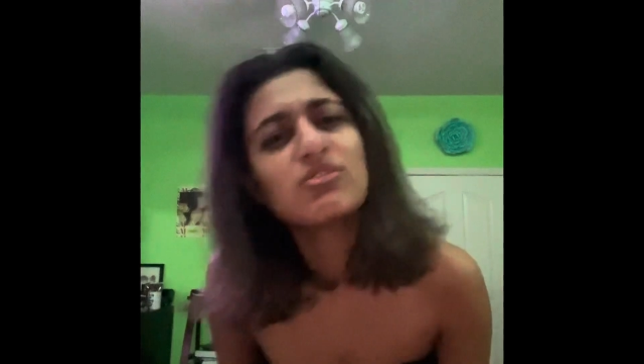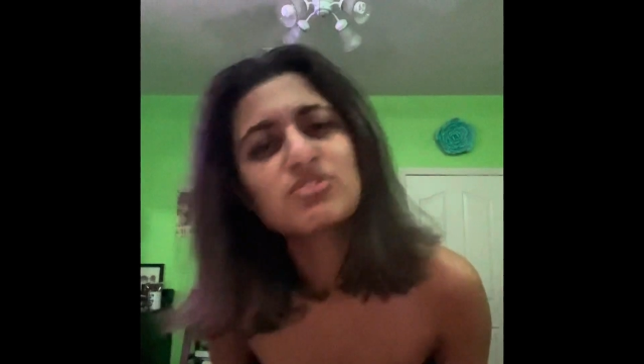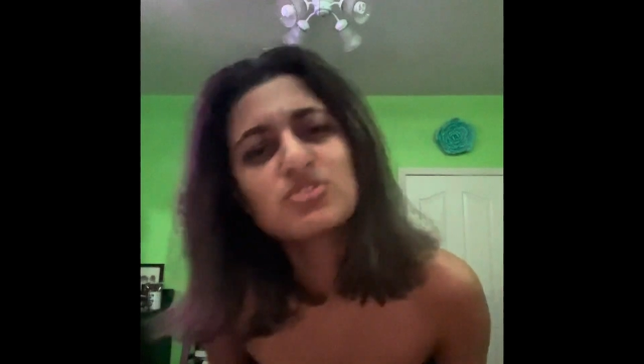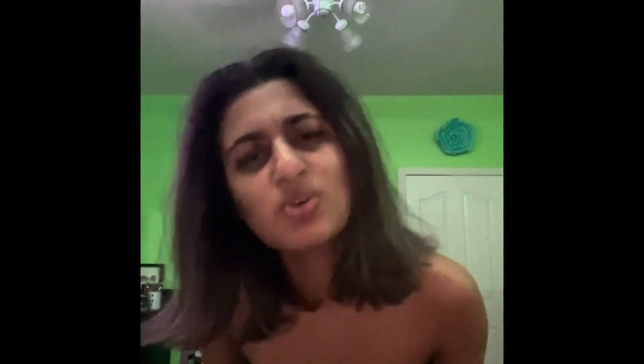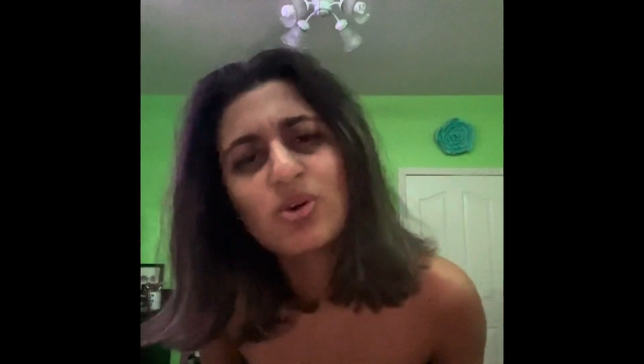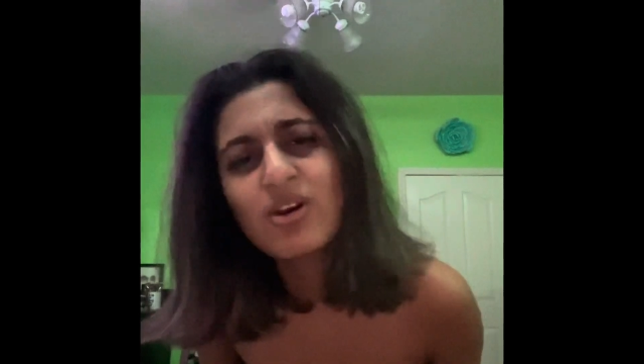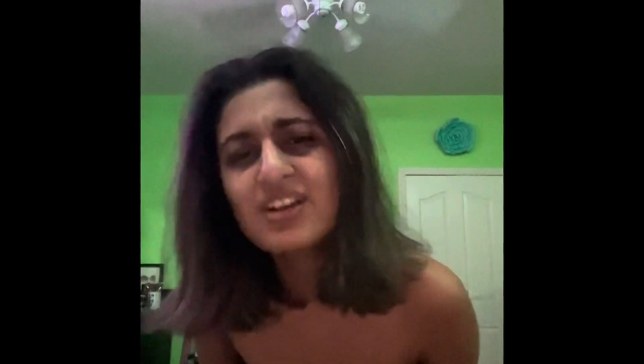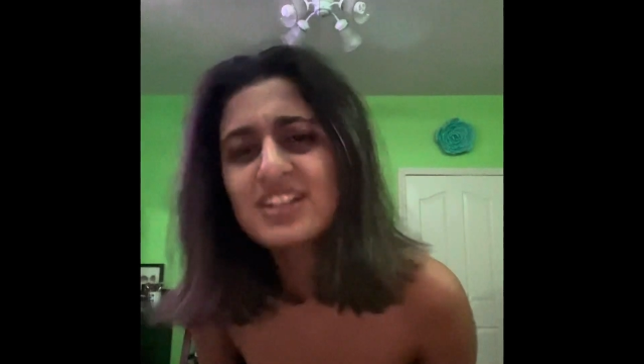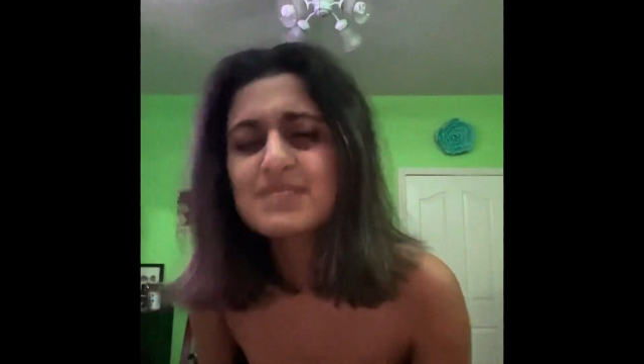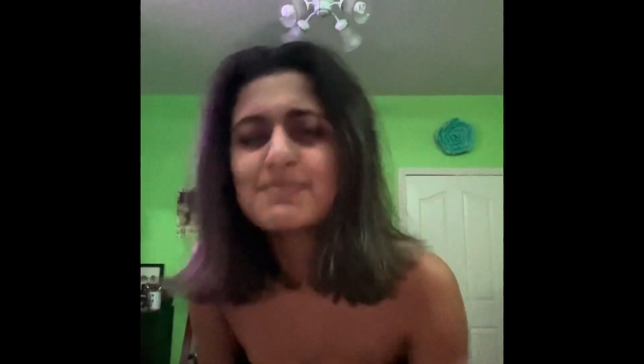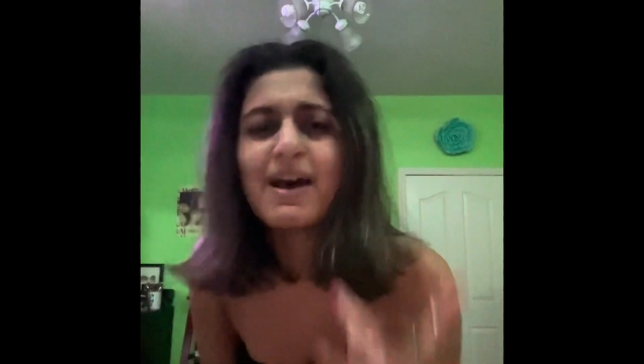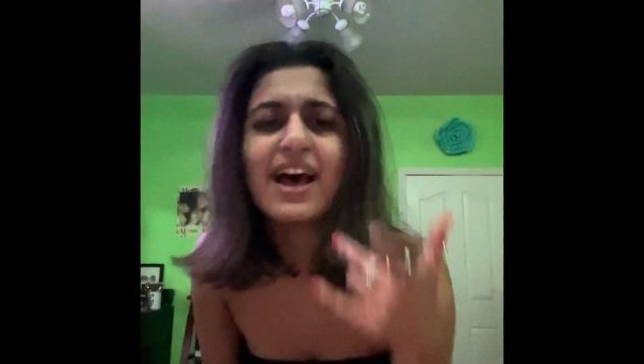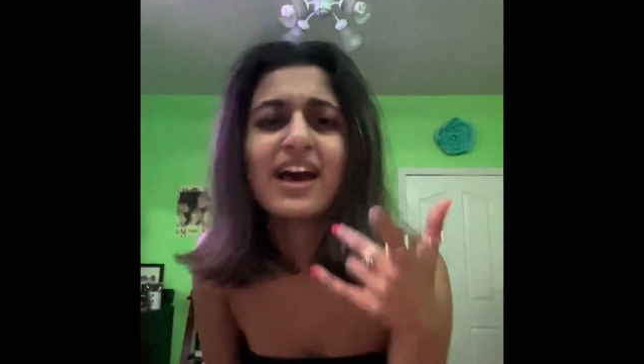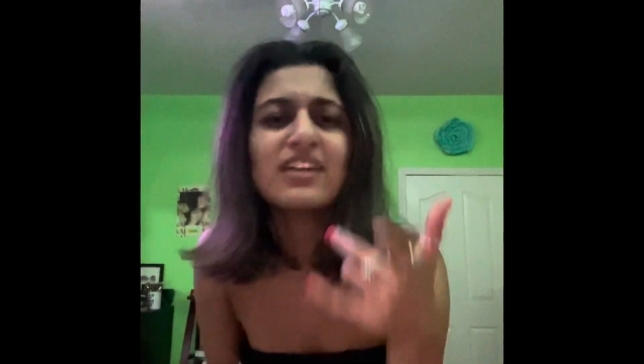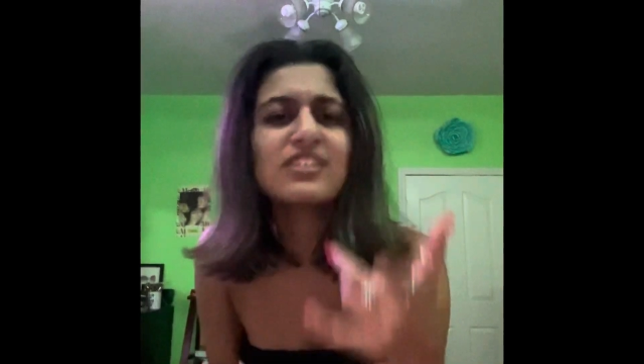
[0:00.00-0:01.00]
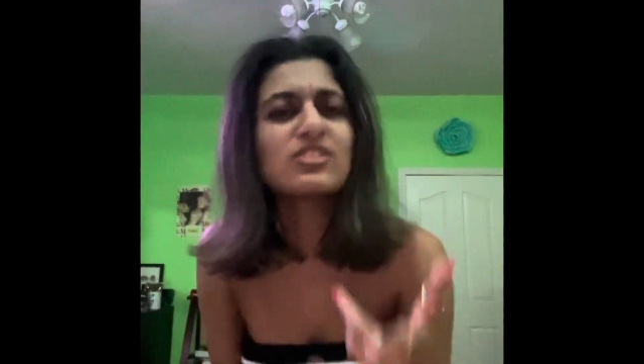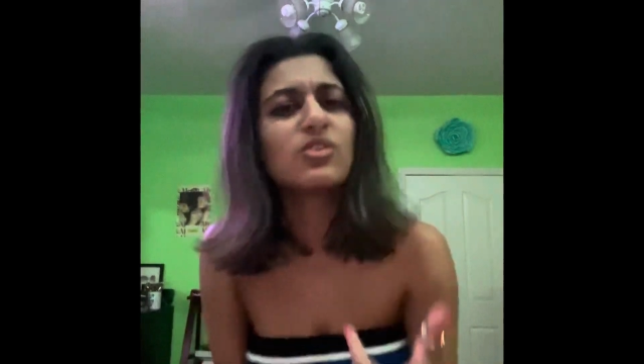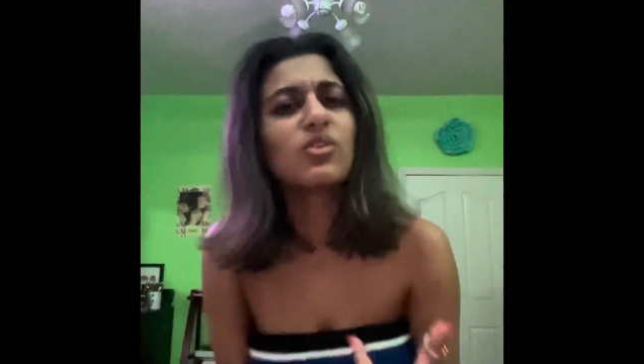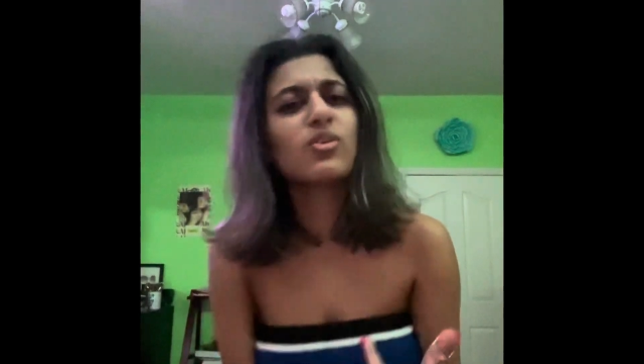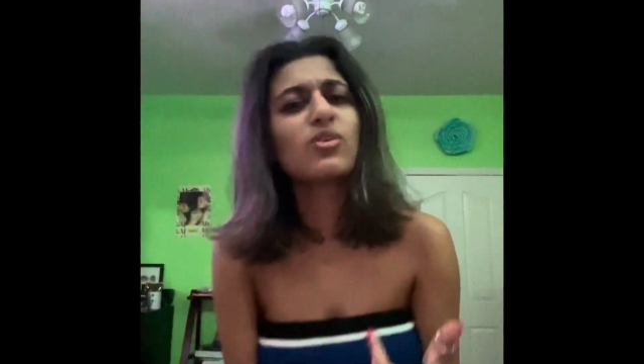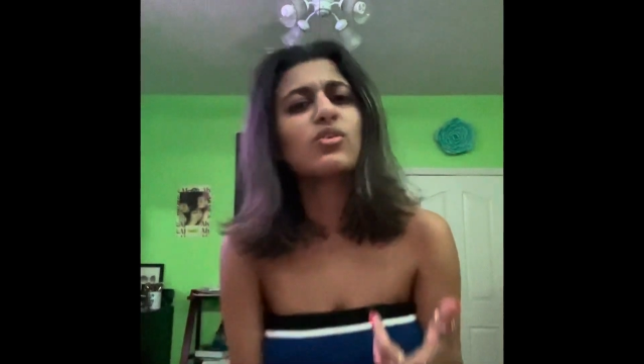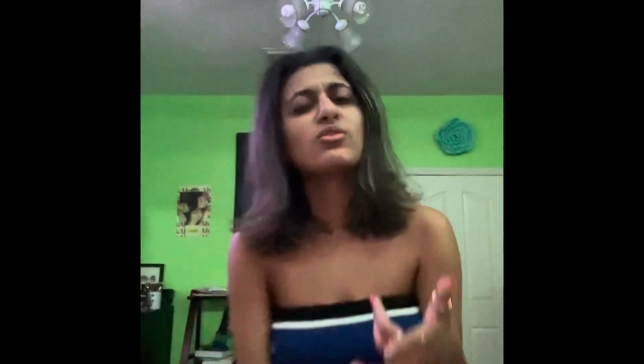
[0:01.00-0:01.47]
towards my
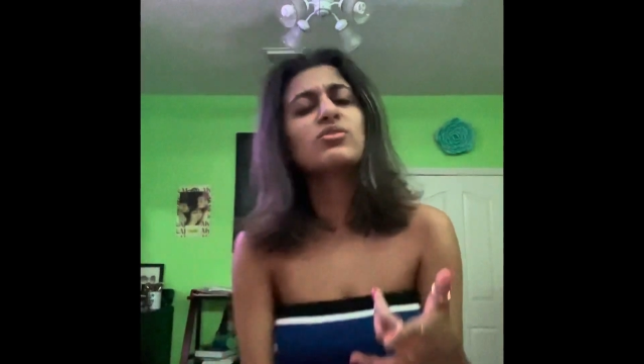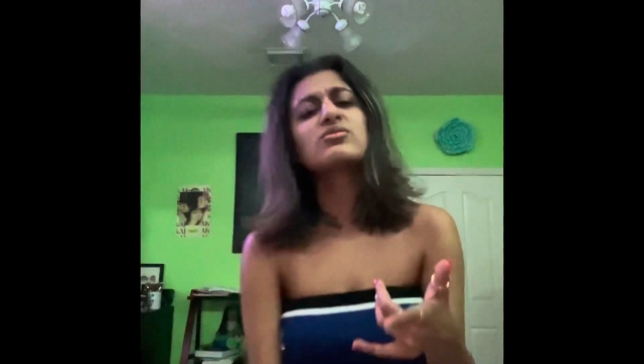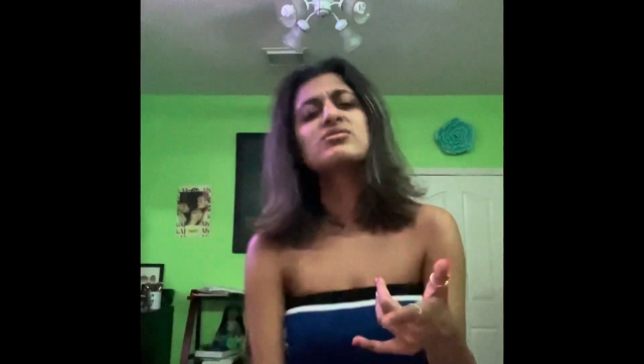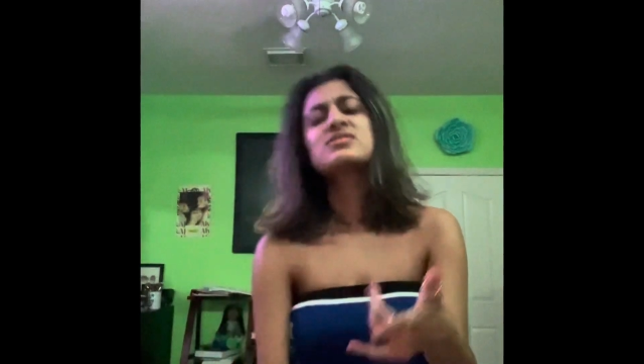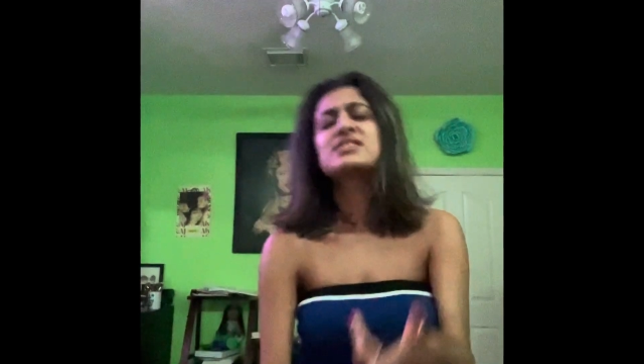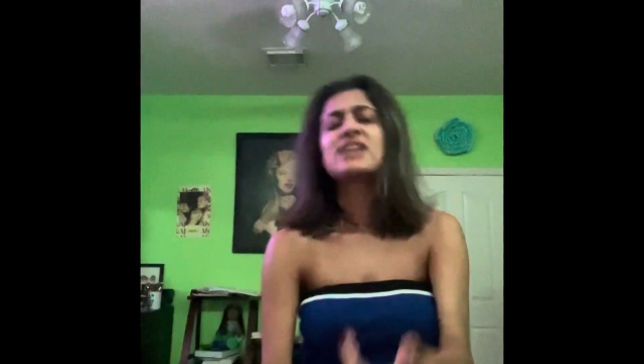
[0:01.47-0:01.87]
goals.